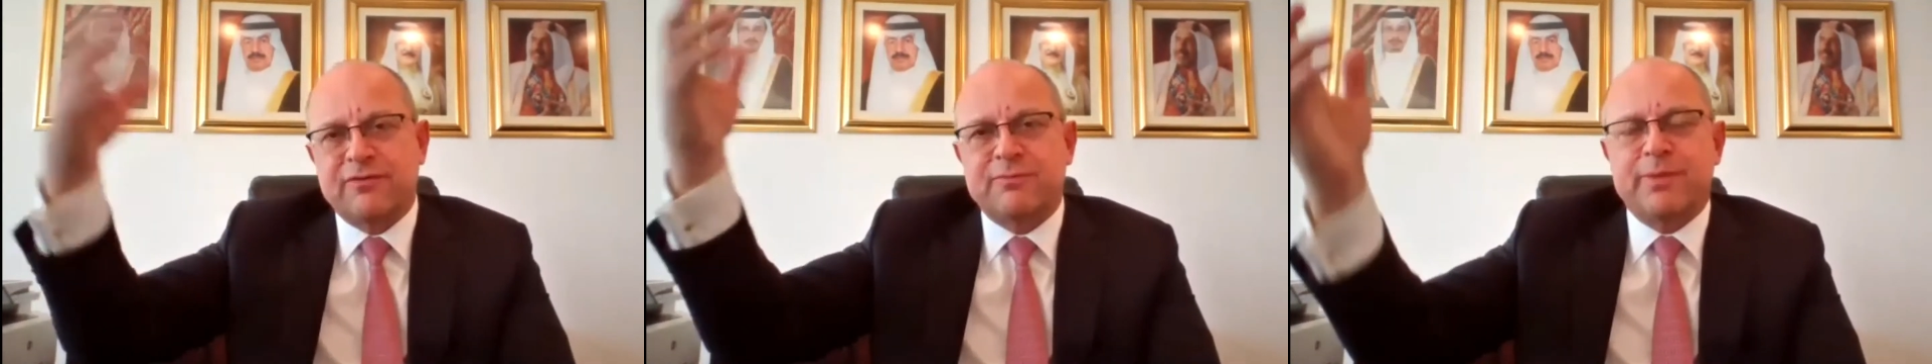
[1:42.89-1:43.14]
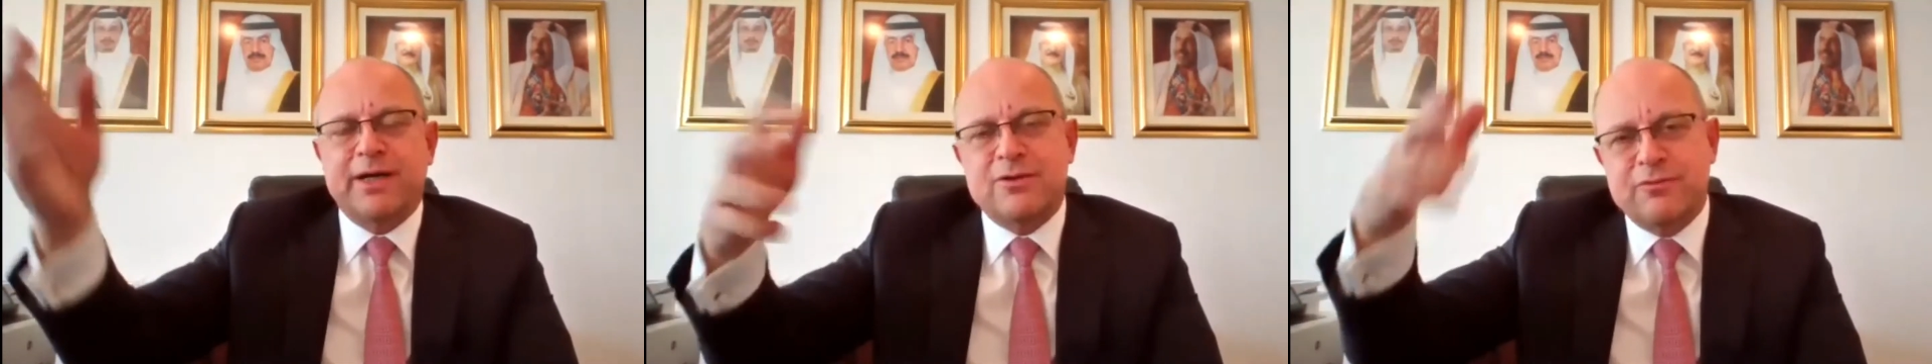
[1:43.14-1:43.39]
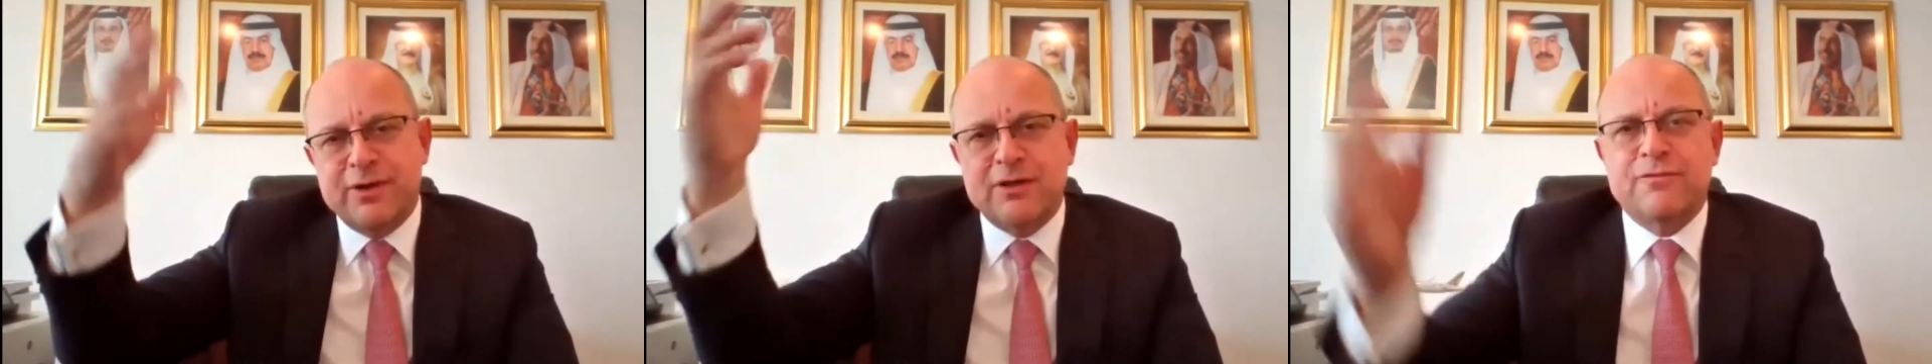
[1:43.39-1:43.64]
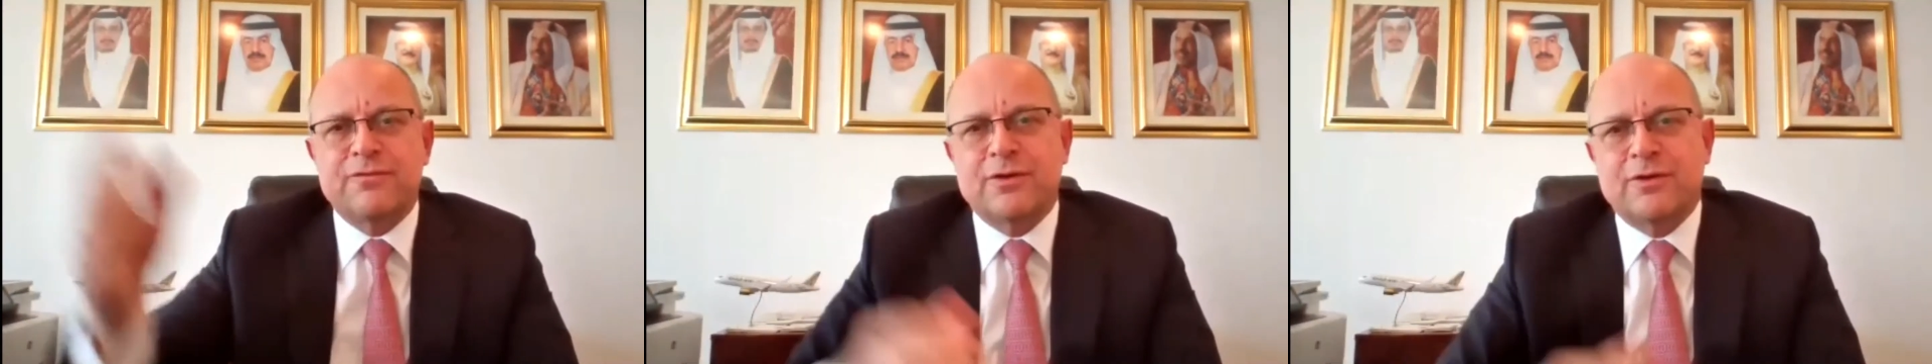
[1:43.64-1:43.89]
by the way
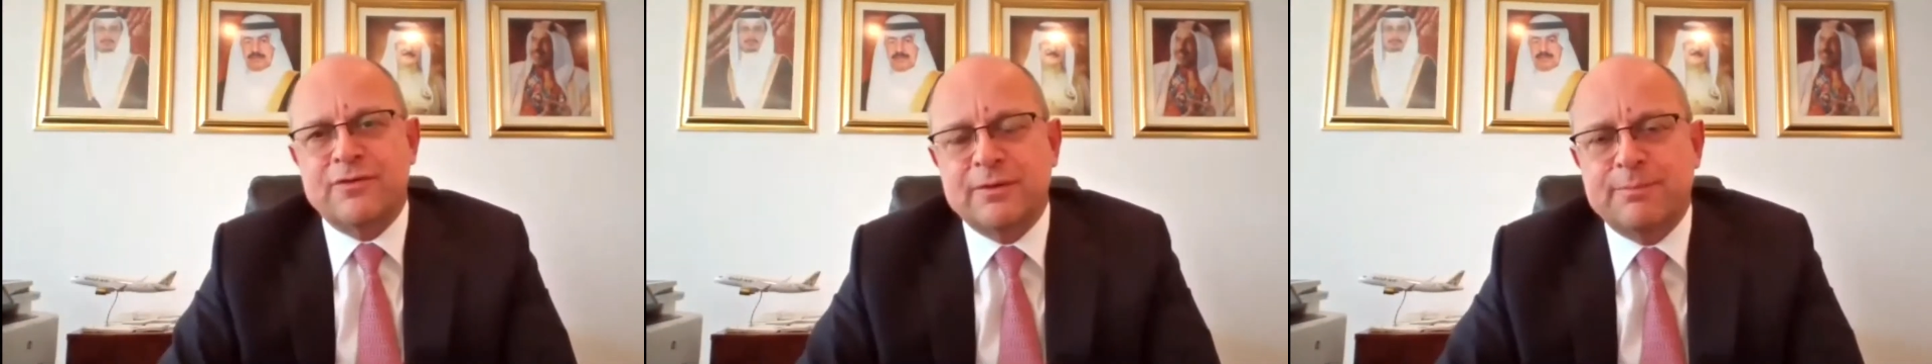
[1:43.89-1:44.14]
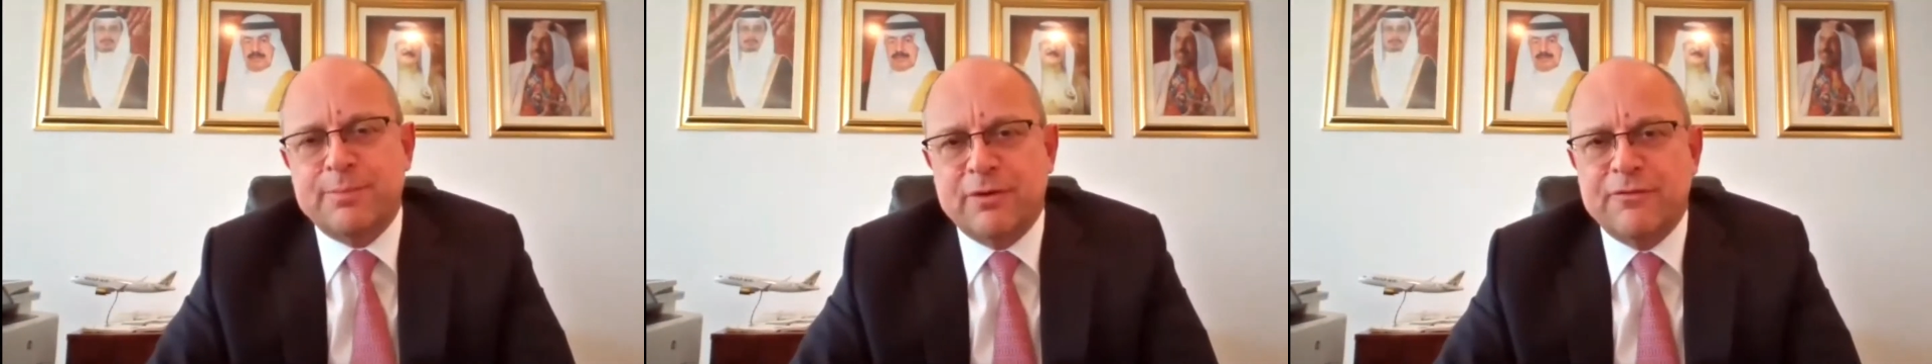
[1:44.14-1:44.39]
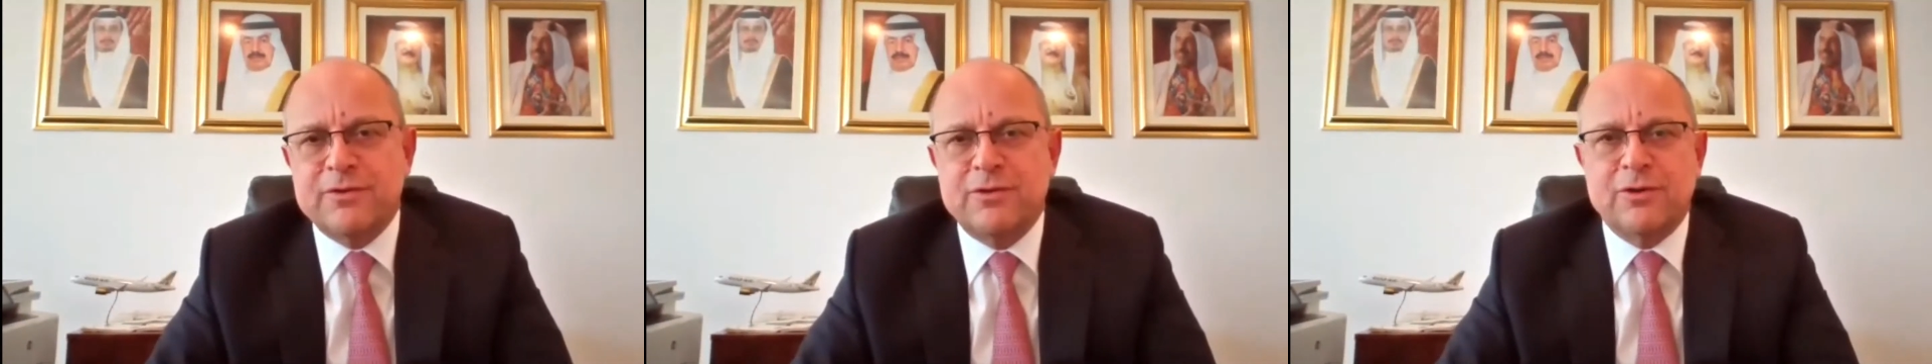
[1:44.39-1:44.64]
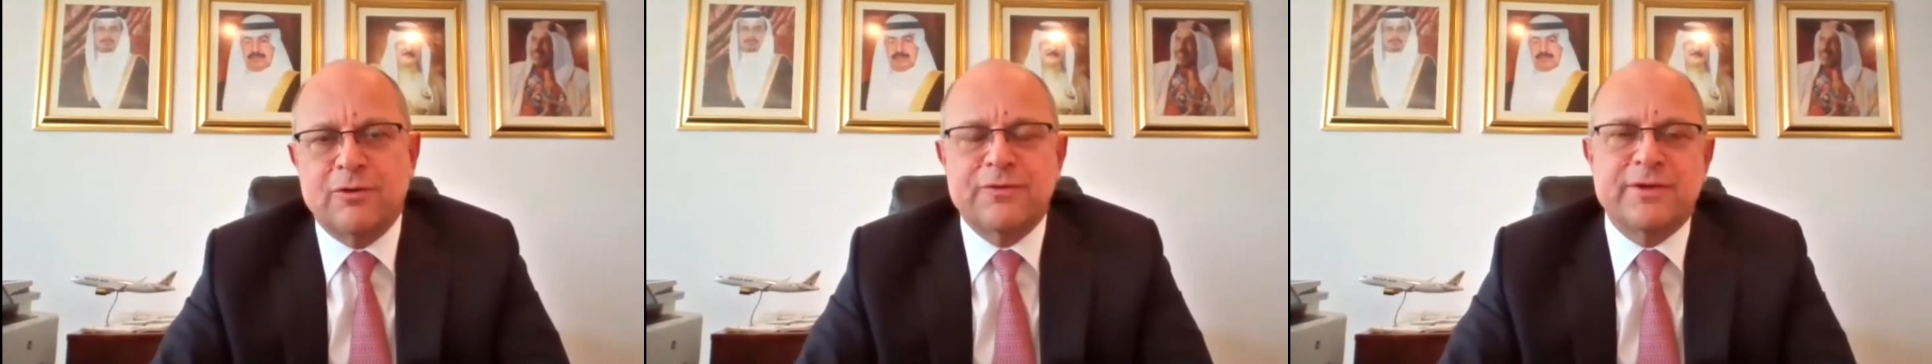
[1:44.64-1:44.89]
of the profit
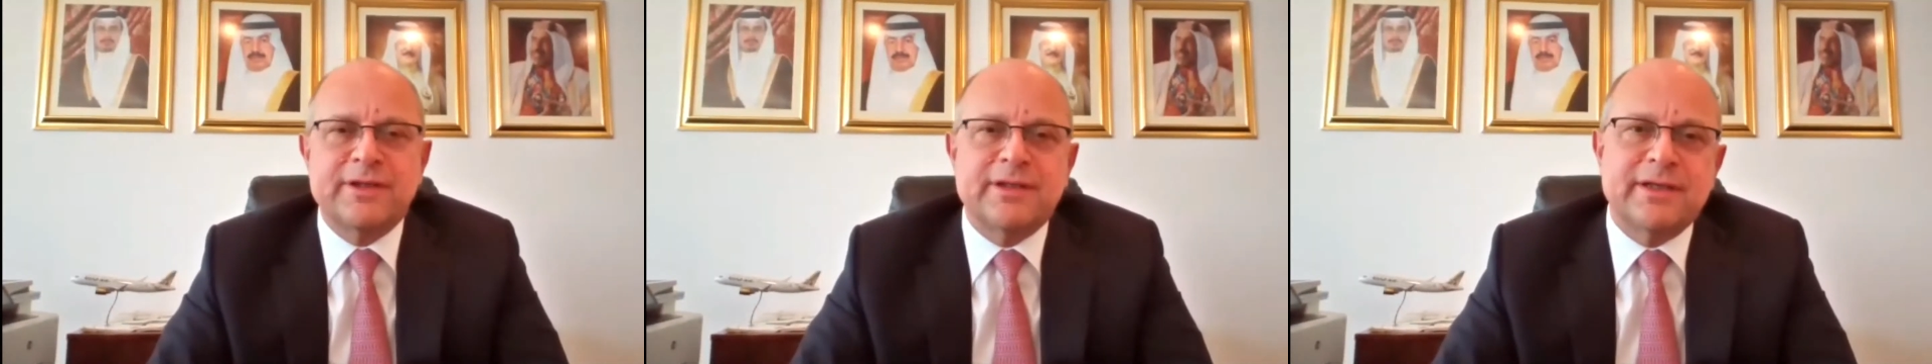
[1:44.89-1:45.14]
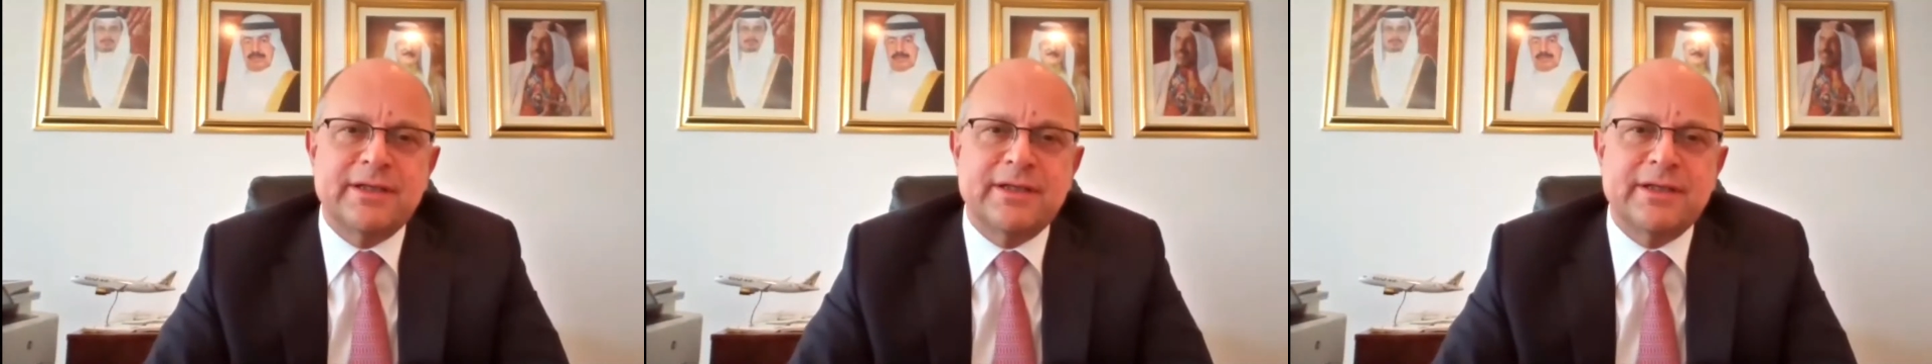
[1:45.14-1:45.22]
growth in